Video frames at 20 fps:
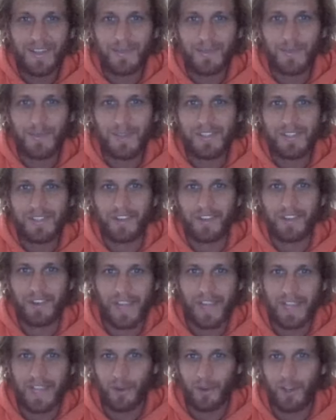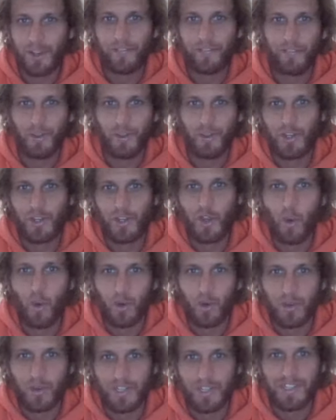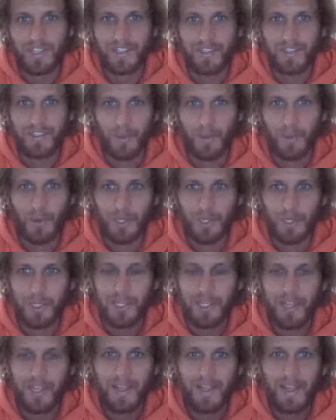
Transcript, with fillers: because you know they're looking for your torch in the bush,